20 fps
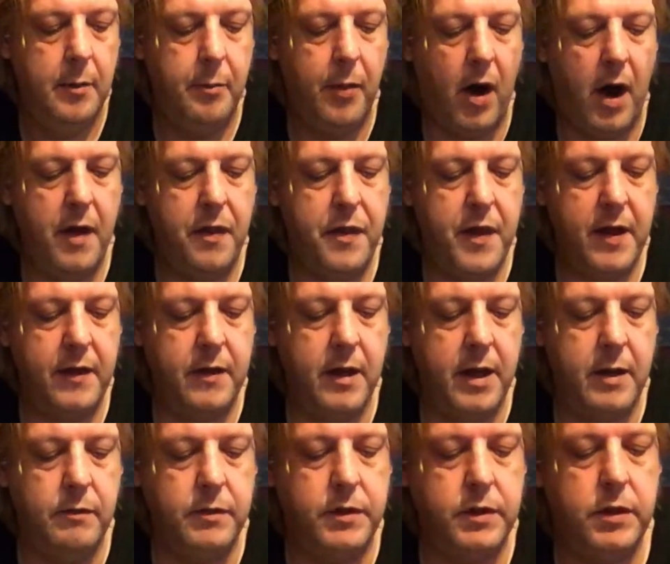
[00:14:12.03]
But I think
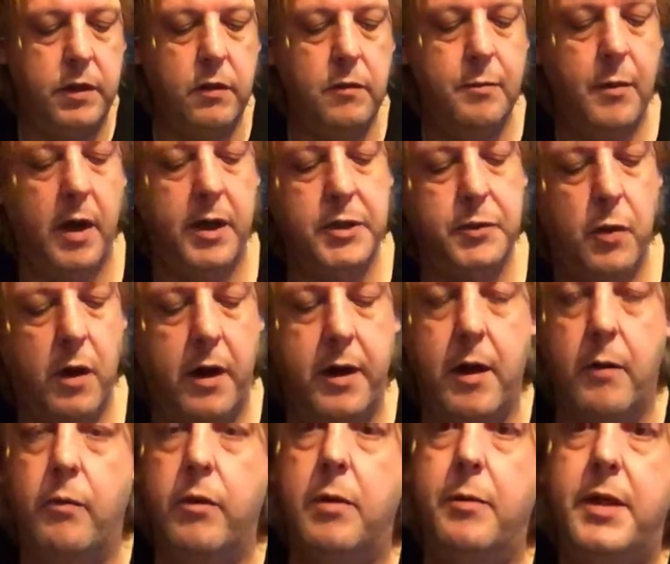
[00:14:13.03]
that it was too much where I
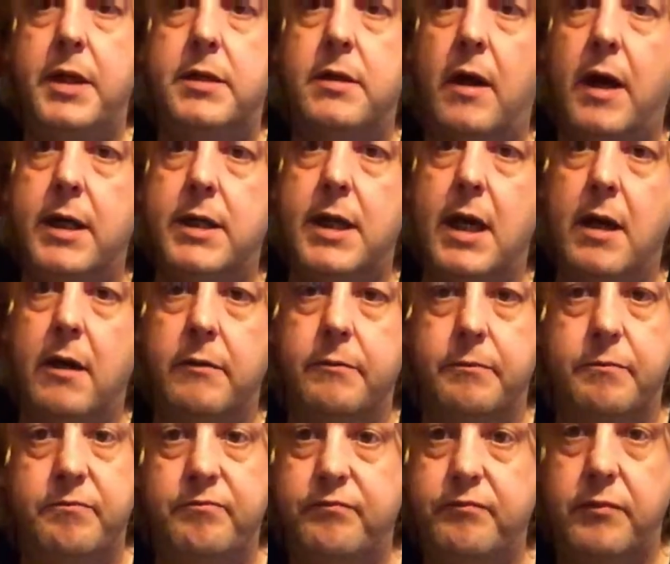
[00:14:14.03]
don't want to be tied down.
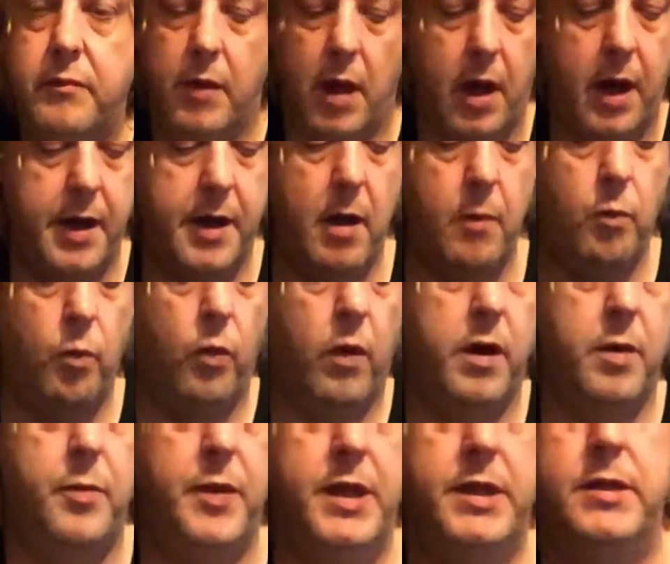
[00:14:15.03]
I don't
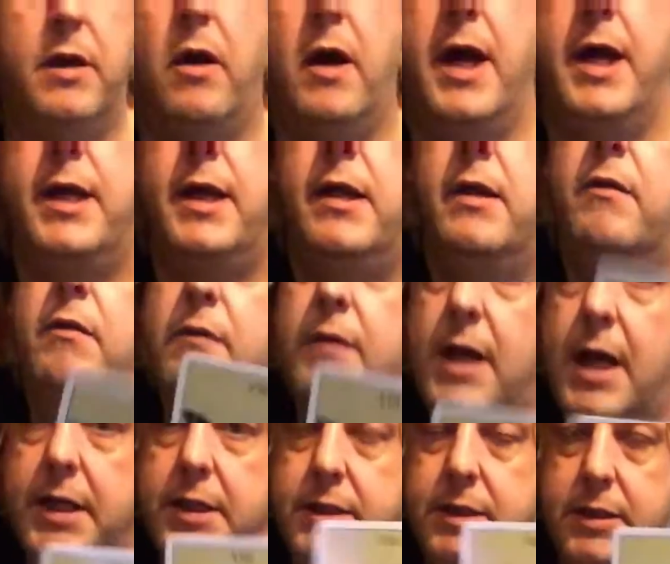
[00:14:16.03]
want to be tied into a
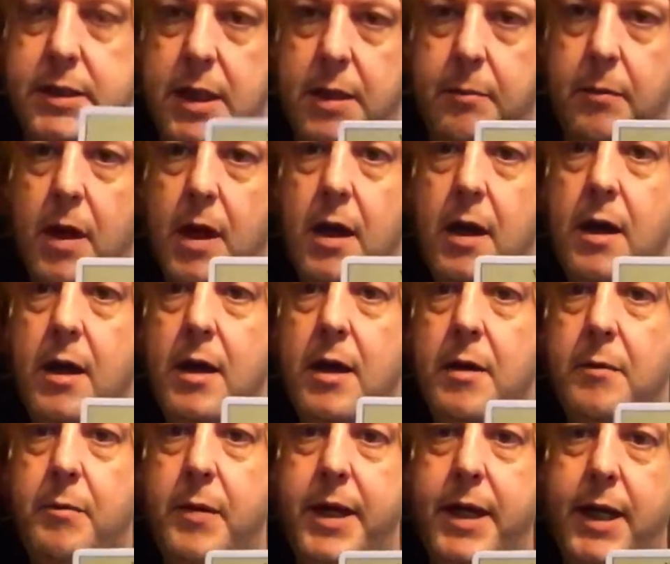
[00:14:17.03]
relationship.
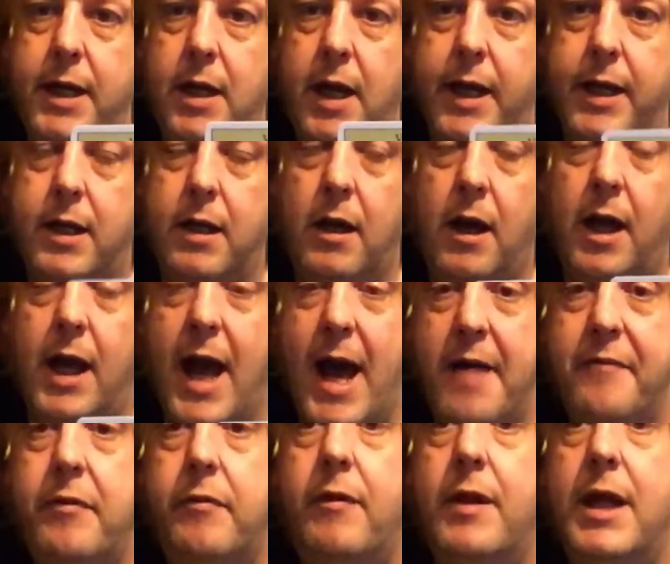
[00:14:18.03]
Meaning like, I'll
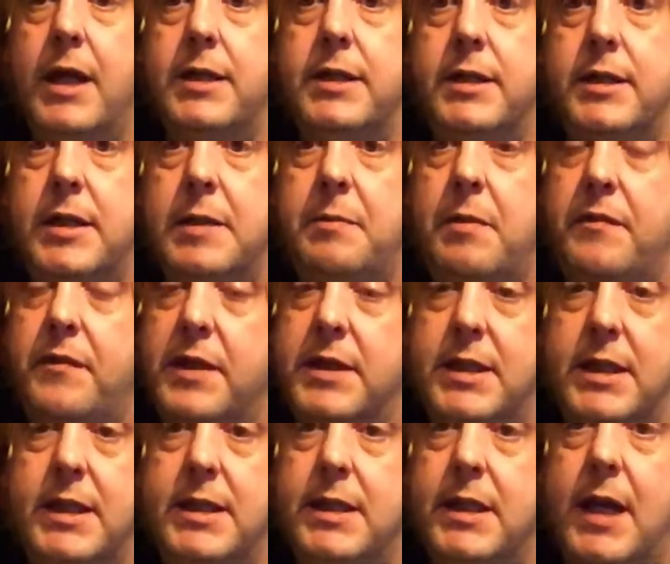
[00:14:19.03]
have a relationship if
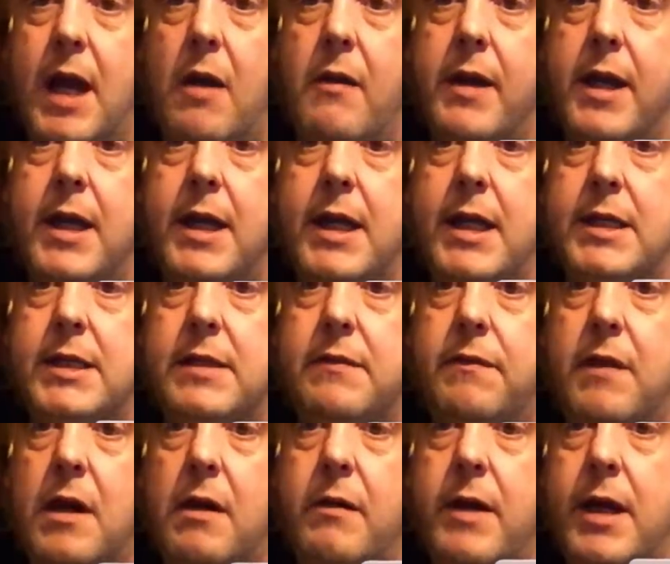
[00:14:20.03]
it's easy going and easy
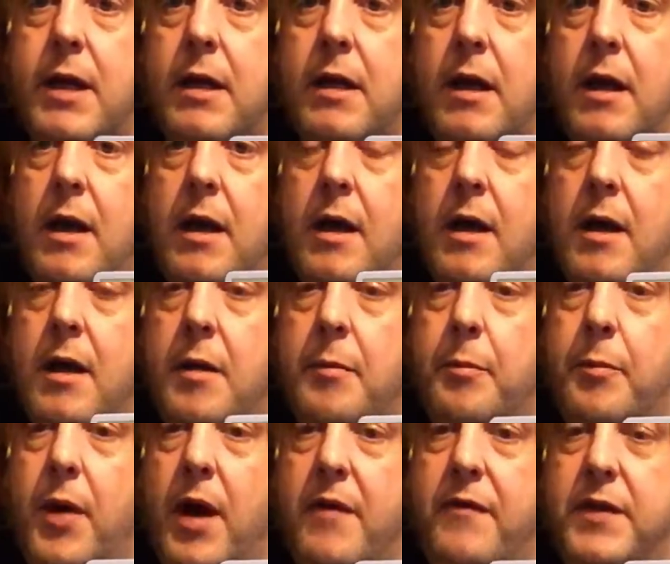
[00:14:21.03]
flowing.
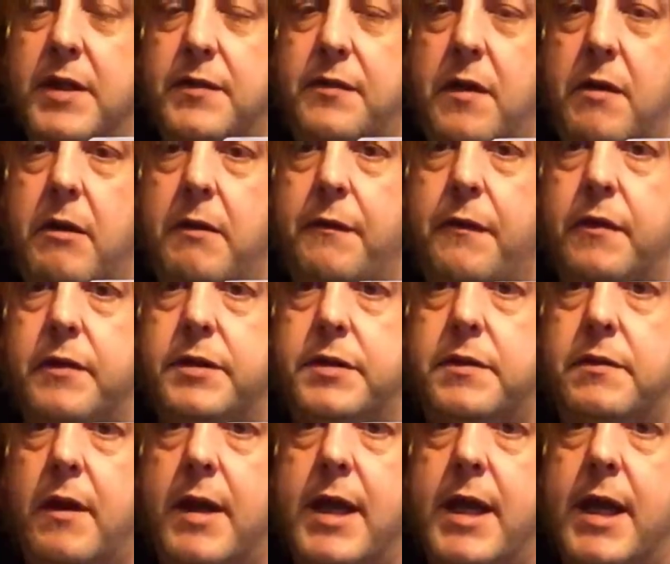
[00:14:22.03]
But if it's very
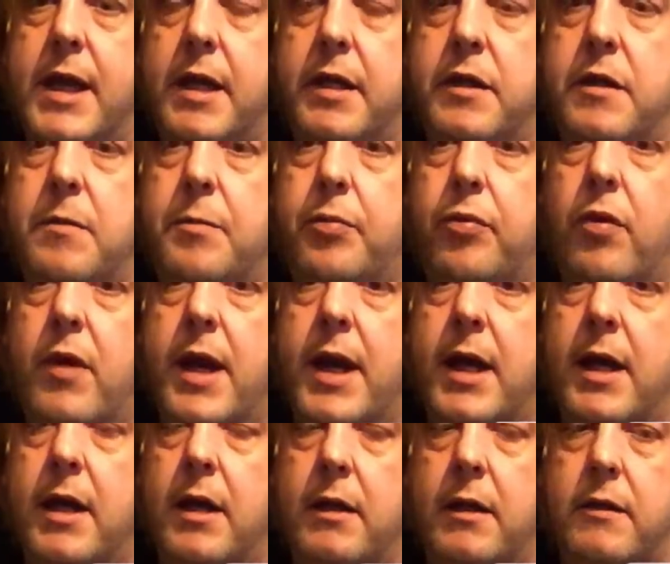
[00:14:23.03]
frustrating and you
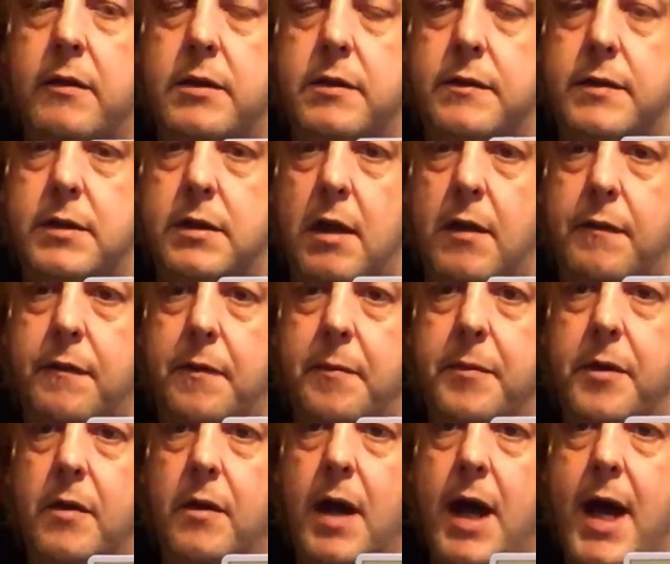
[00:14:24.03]
bring loads of stuff
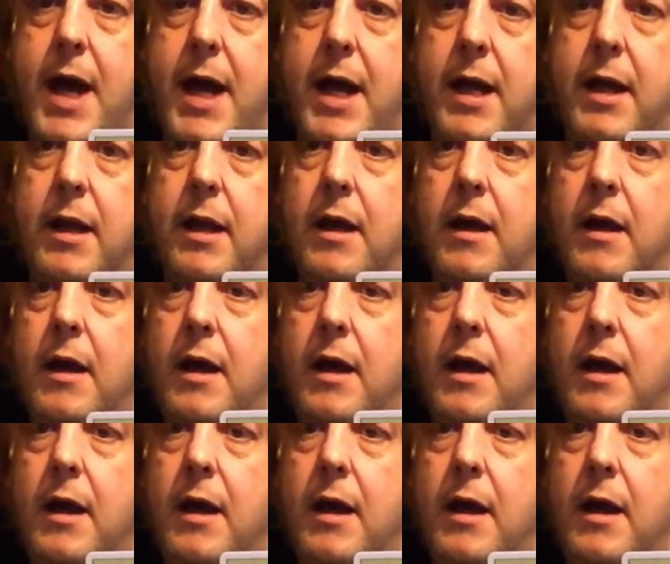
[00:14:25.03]
from your head